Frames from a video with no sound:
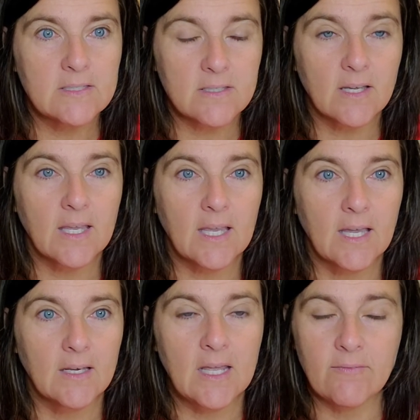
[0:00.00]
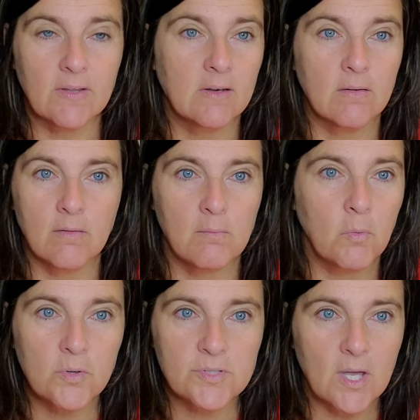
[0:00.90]
sunk in even
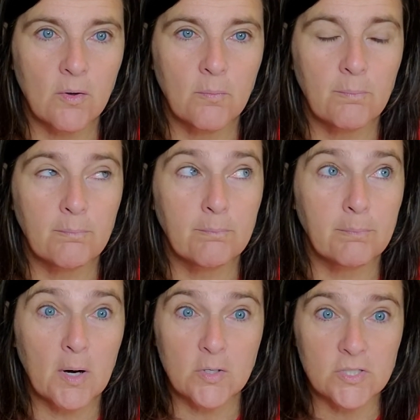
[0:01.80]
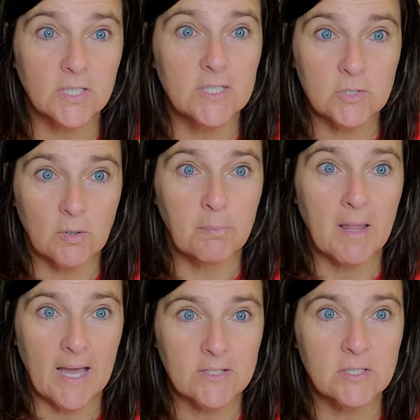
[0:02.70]
more so personally to
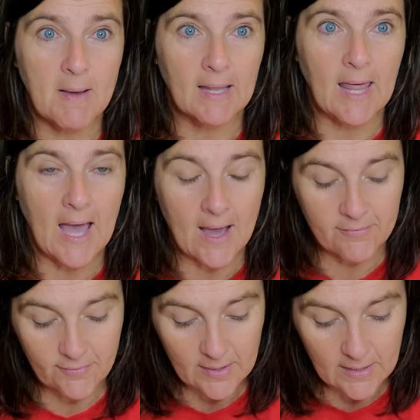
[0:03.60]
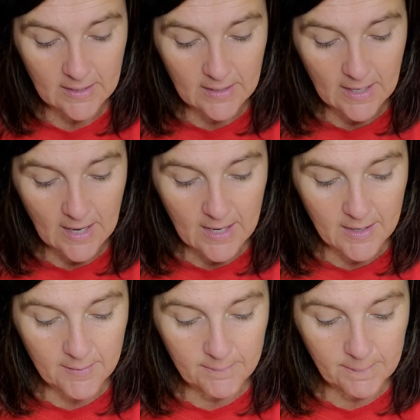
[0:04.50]
apply it to my life.
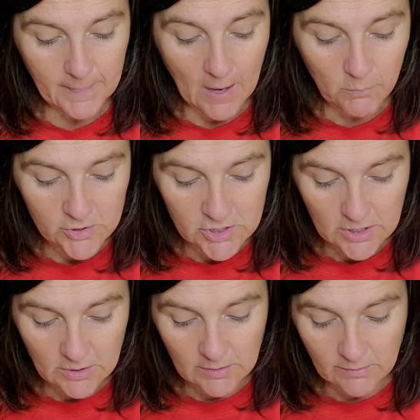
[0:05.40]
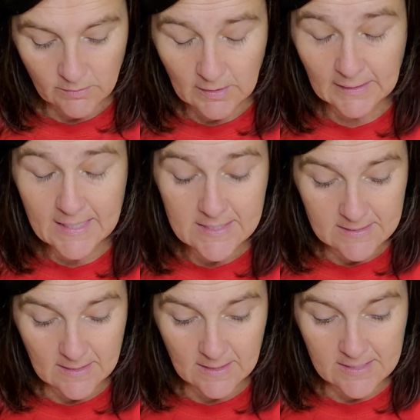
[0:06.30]
Um, I want you to
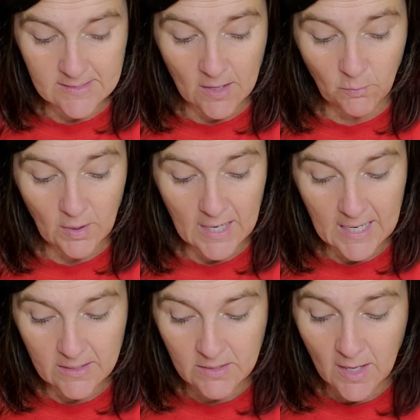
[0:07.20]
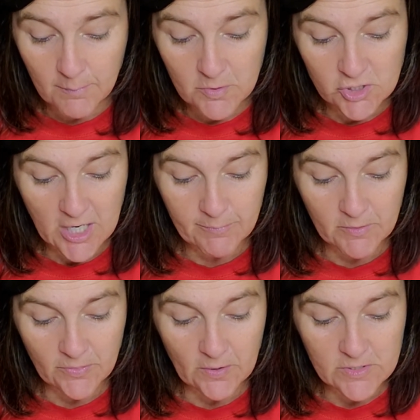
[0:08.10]
listen as I read Numbers
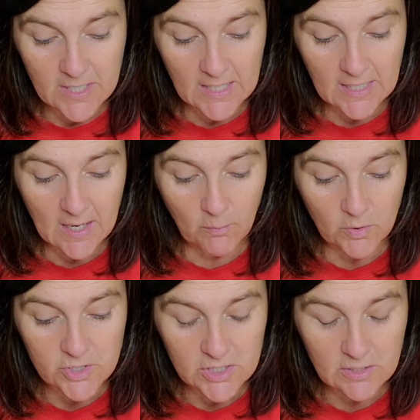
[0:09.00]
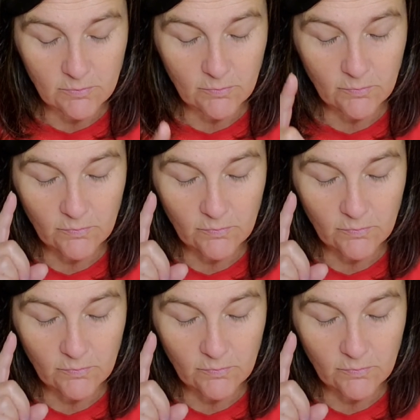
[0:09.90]
chapter 13, and I want you to